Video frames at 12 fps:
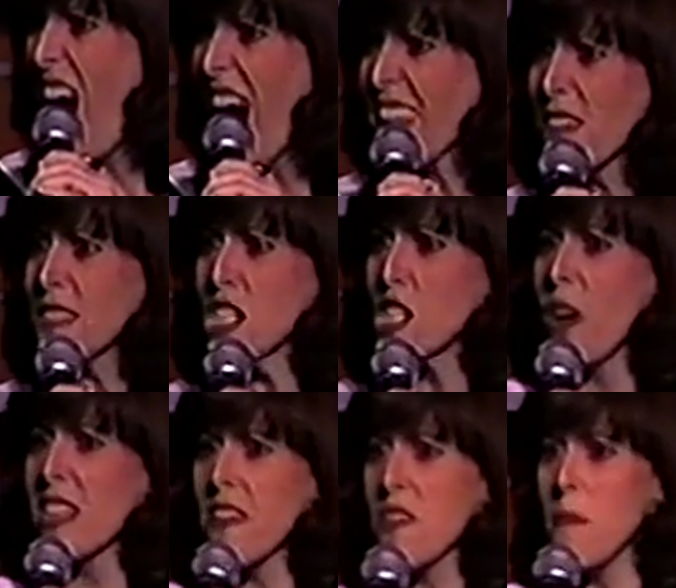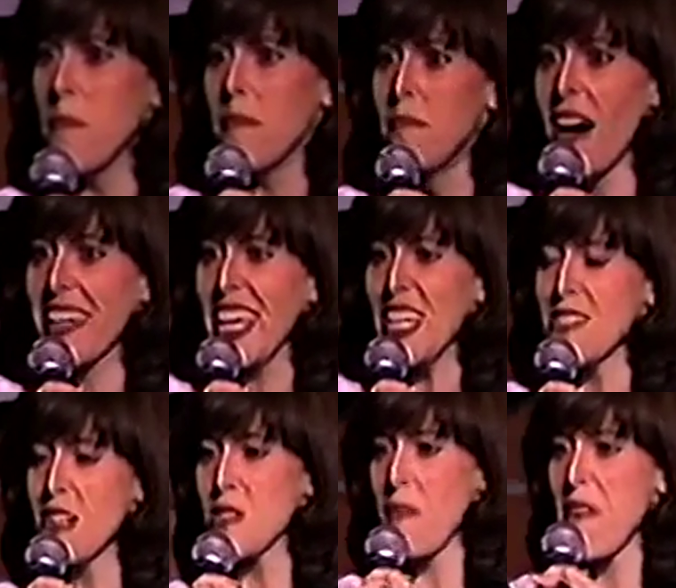I love the zoo. I love the monkeys.
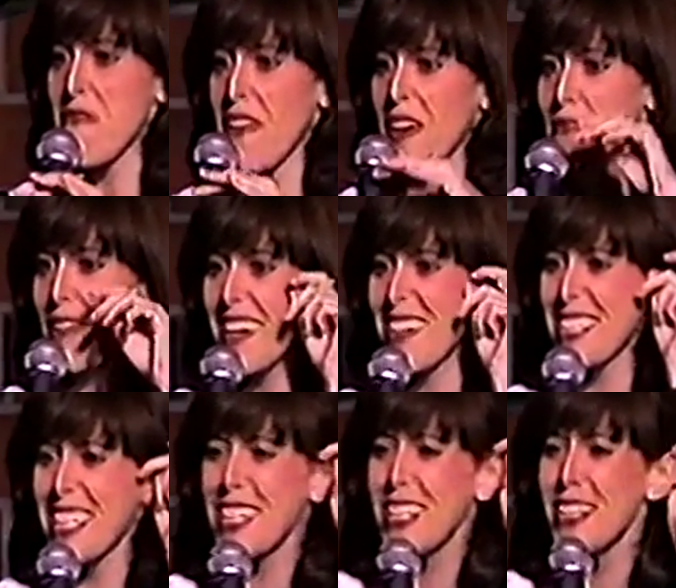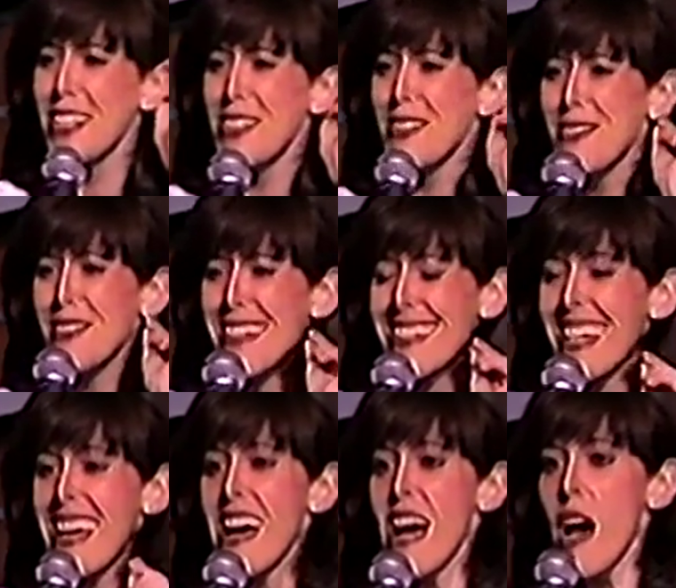Those are my favorite. Aren't they cute? And
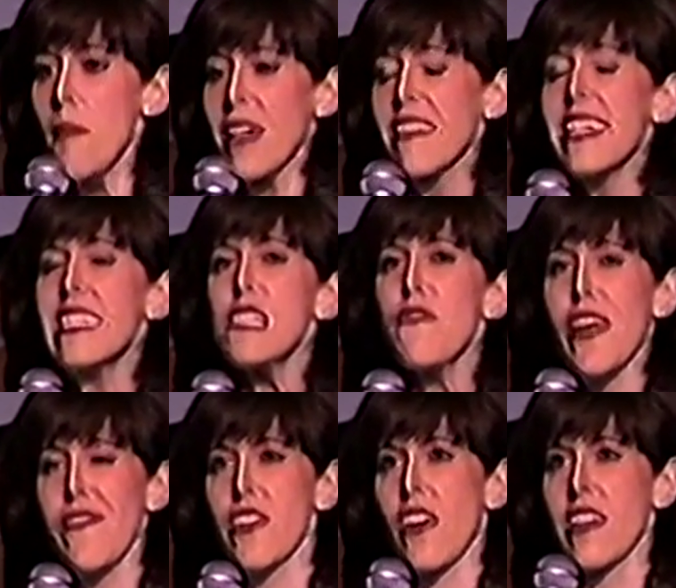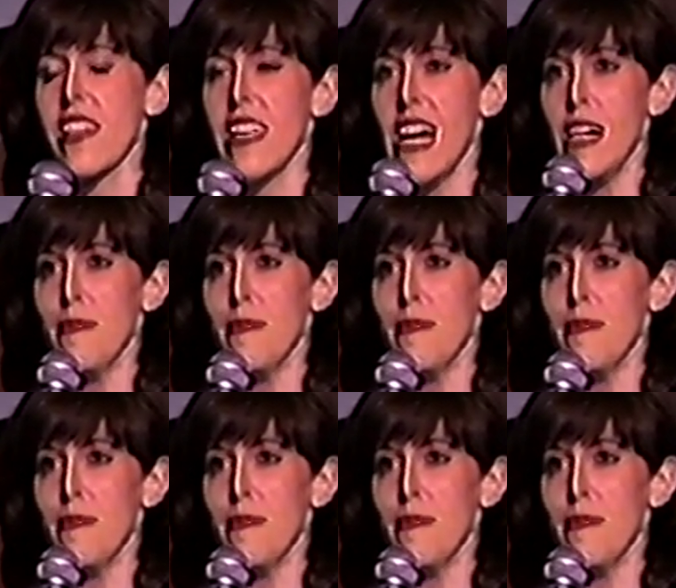my least favorite are the,